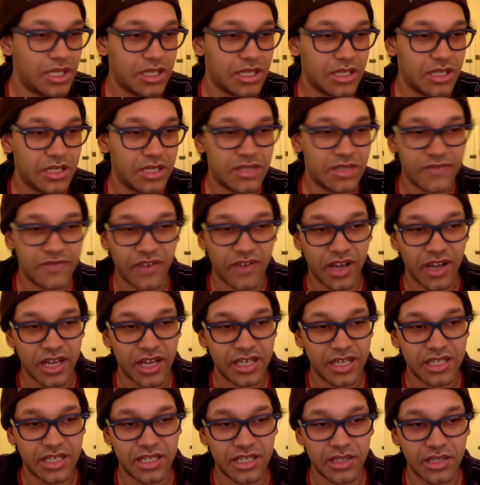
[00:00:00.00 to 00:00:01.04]
He's
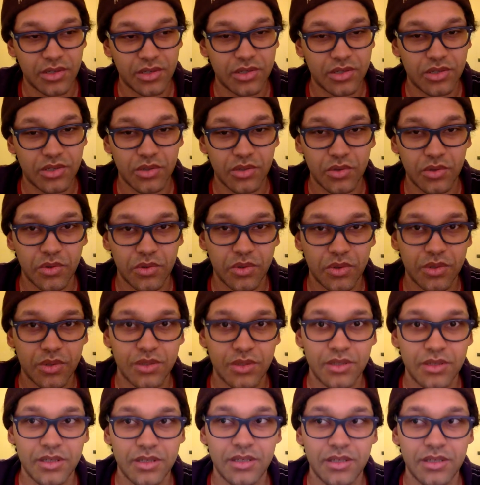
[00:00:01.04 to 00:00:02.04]
fine. He looks cool.